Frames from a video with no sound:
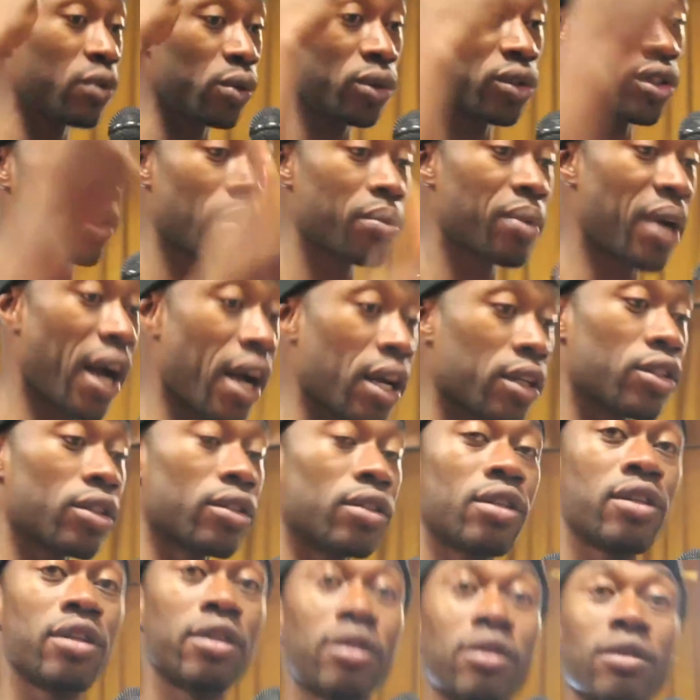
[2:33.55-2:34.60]
you
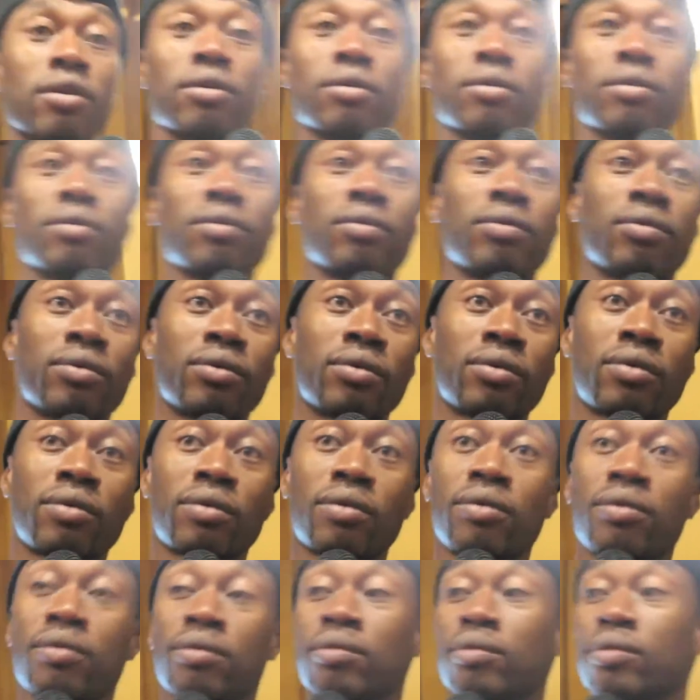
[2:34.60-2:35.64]
subconsciously.
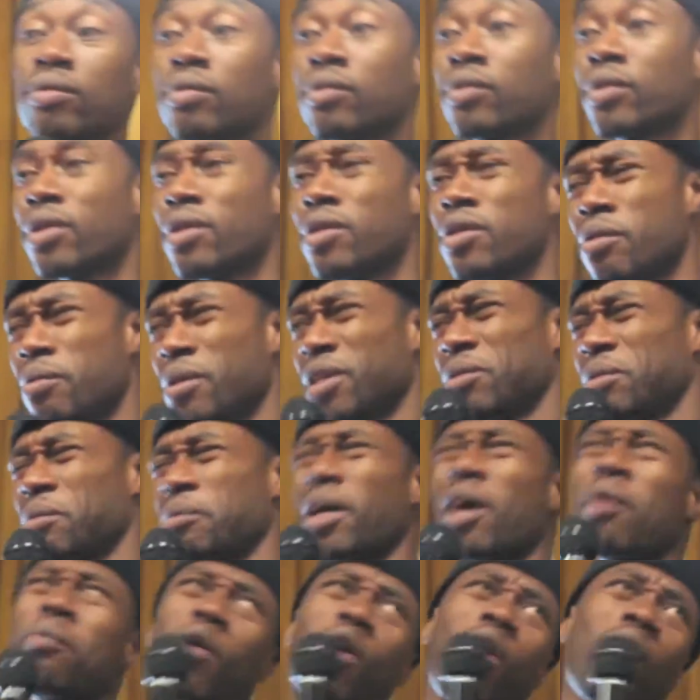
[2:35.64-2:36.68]
You may say,
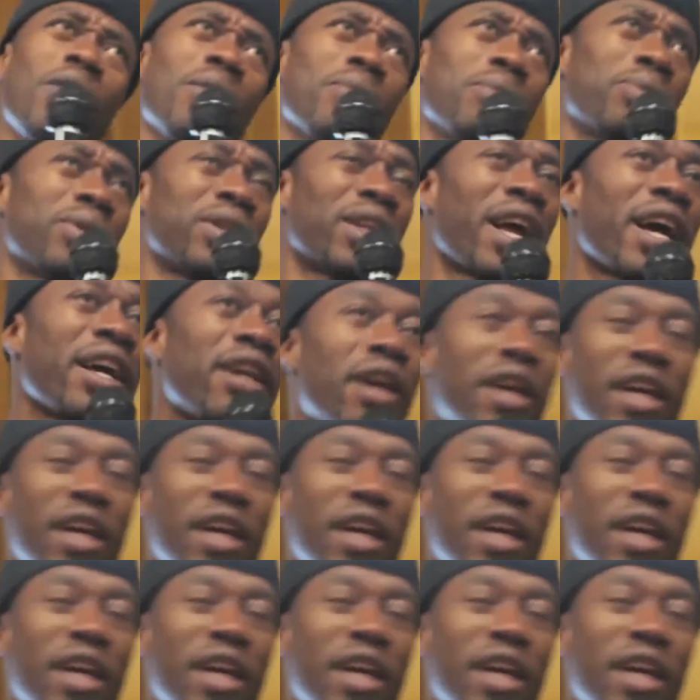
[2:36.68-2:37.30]
come on, right?